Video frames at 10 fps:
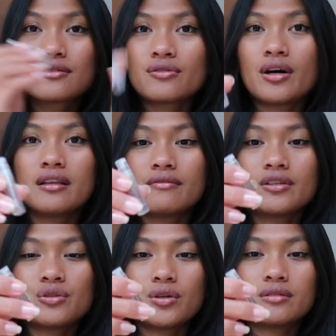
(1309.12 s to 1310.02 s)
So I love
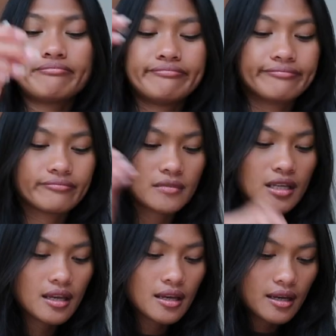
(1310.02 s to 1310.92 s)
this one.
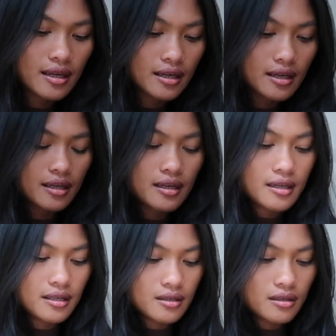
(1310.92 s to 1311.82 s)

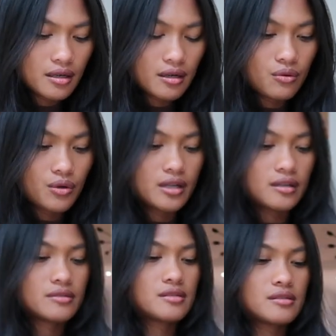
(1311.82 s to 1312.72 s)
And what
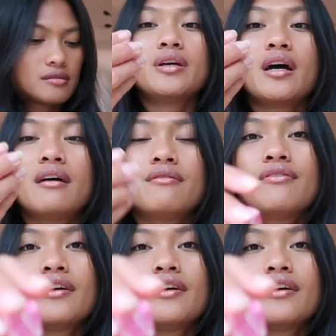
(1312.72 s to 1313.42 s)
else? We have